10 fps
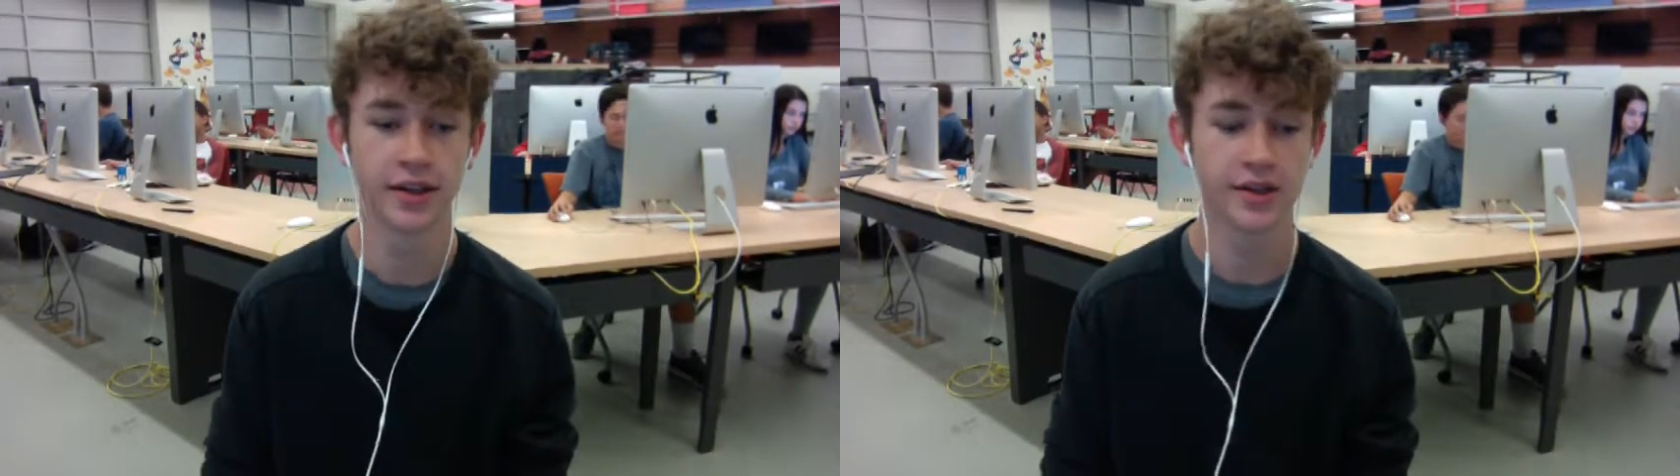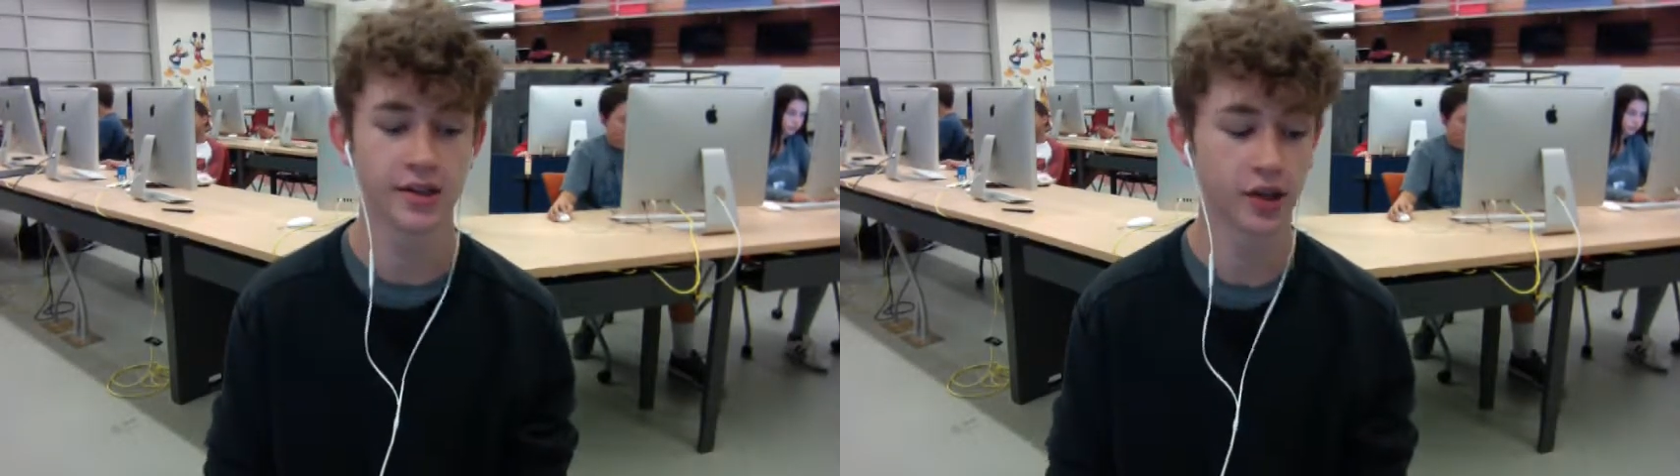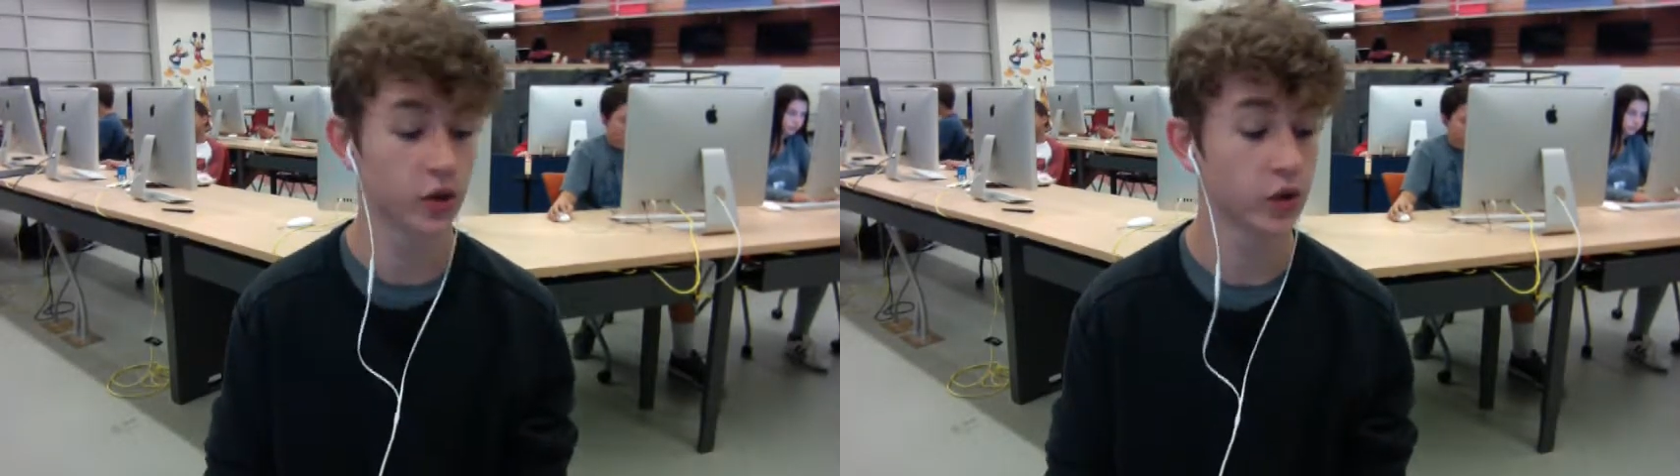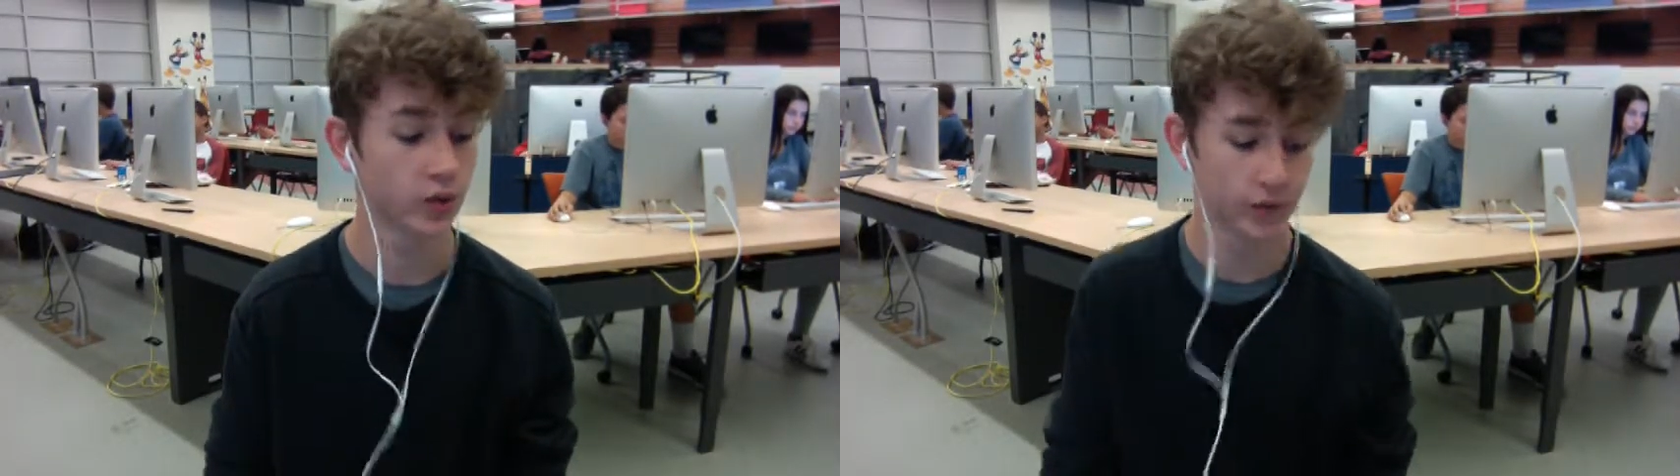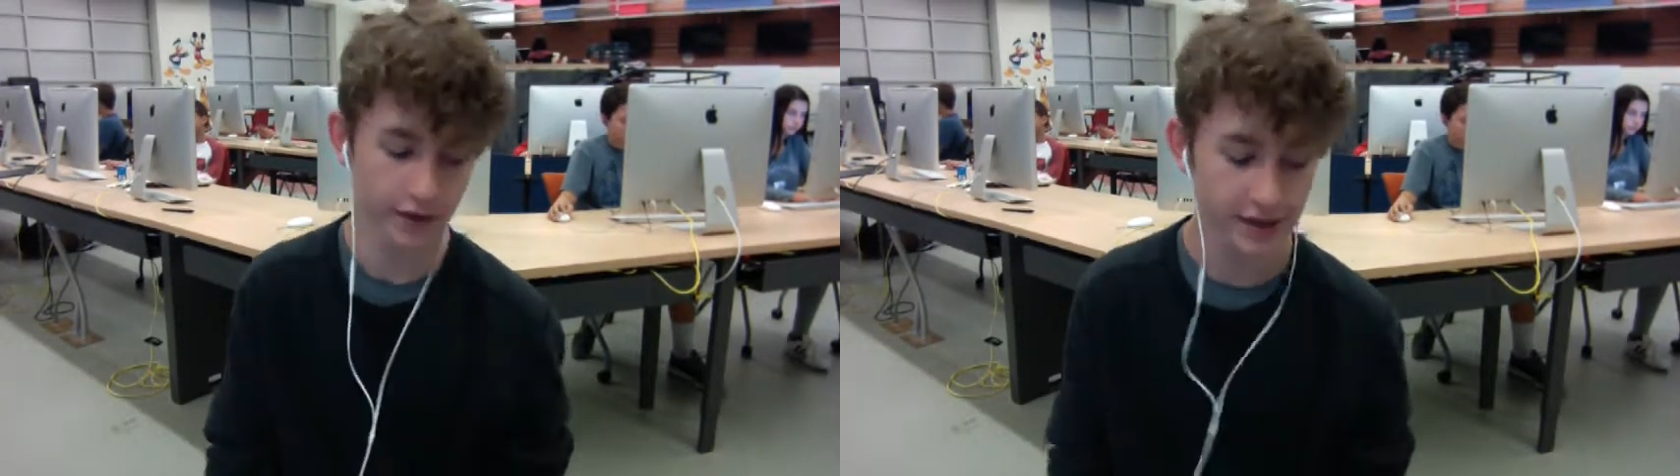So
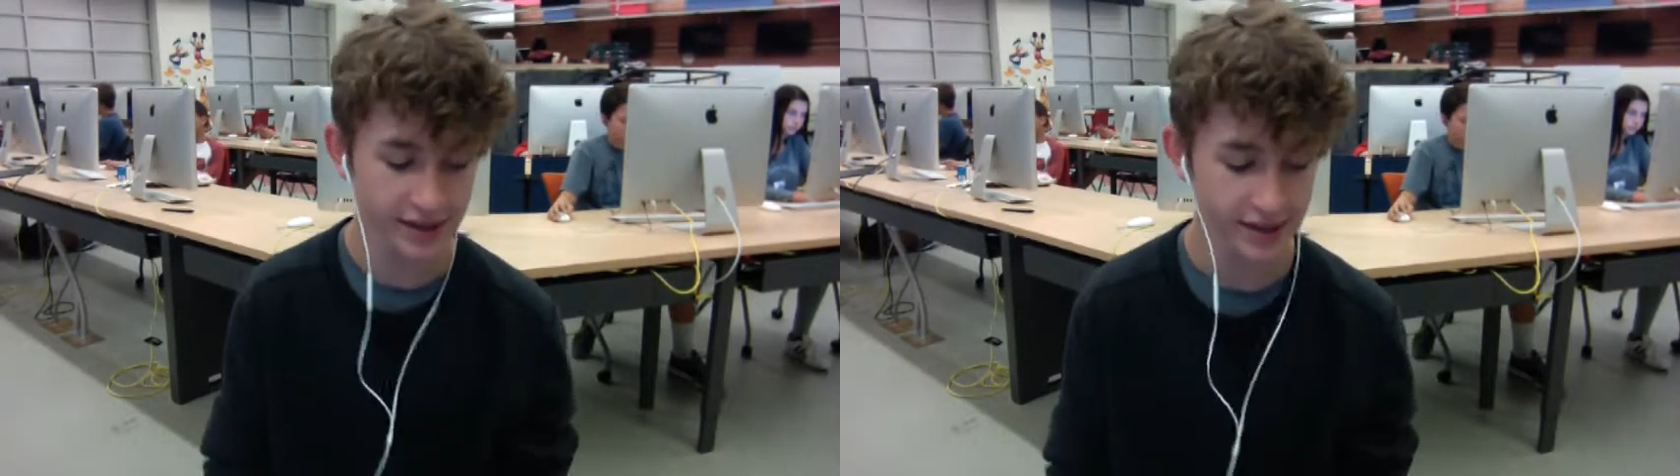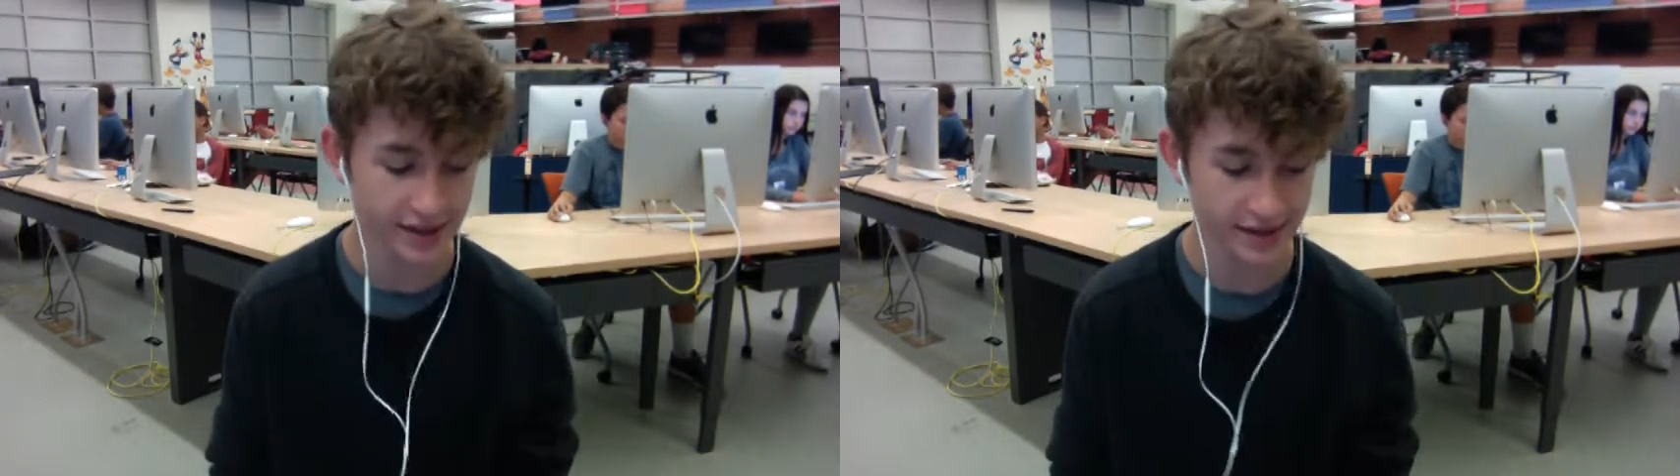this is